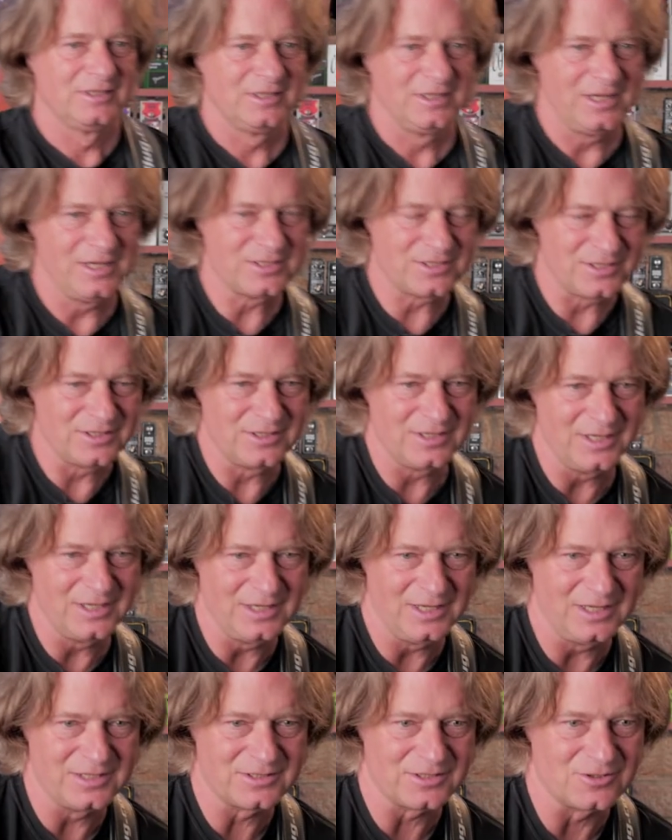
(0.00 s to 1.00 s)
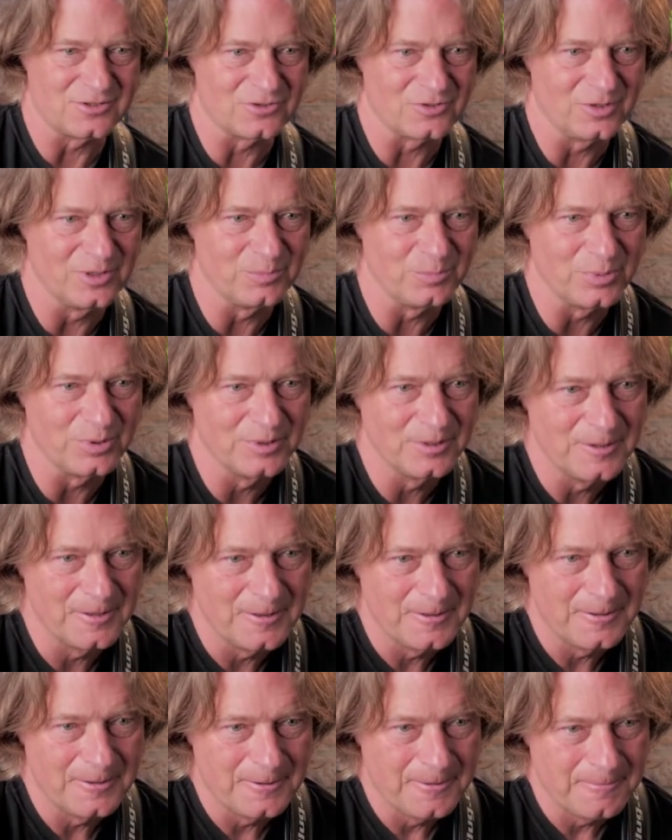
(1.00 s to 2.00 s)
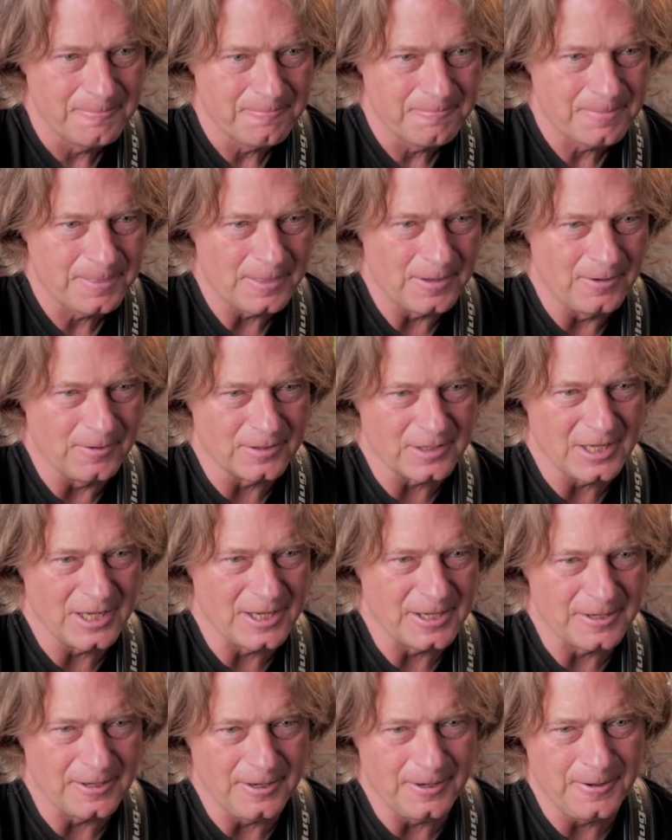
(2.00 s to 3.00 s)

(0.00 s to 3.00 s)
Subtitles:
It's a trip. Okay.